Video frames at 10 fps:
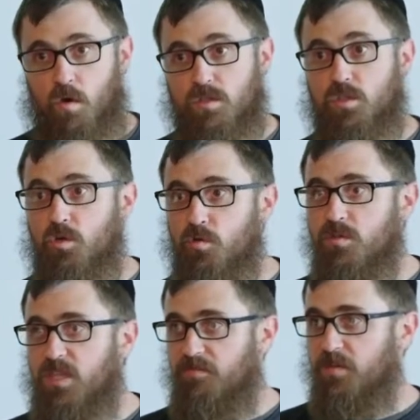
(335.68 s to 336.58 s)
on two
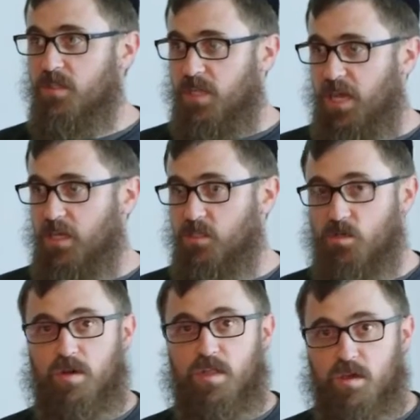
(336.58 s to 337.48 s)
different days
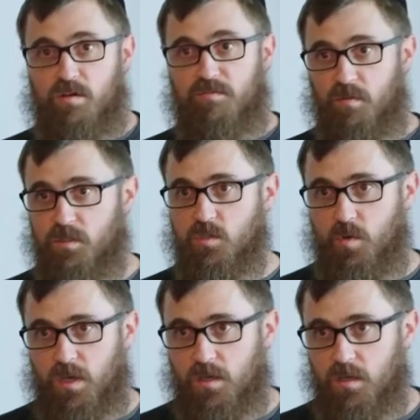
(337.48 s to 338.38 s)
during their first
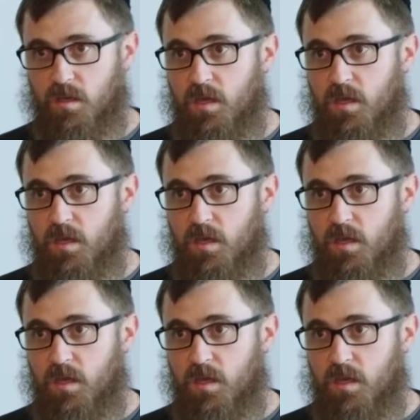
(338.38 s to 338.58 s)
week.